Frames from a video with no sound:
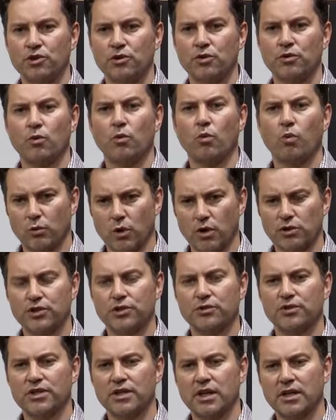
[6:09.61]
you whilst
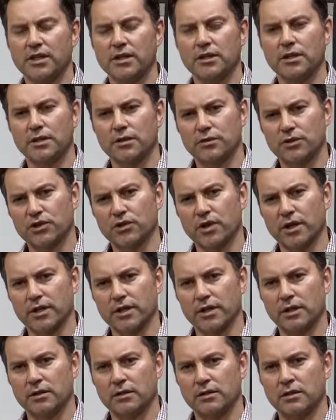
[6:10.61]
you're studying in
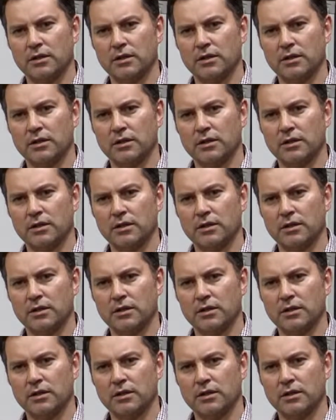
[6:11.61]
Australia.